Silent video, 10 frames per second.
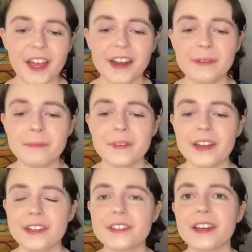And
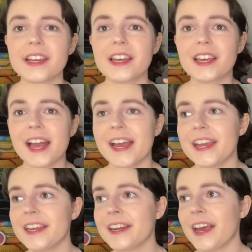it's like
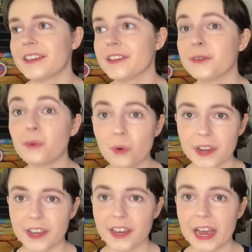cane as in a
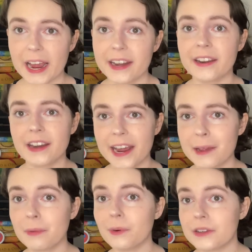walking cane and
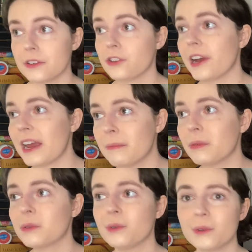able as in you're
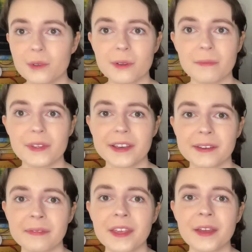able to do something.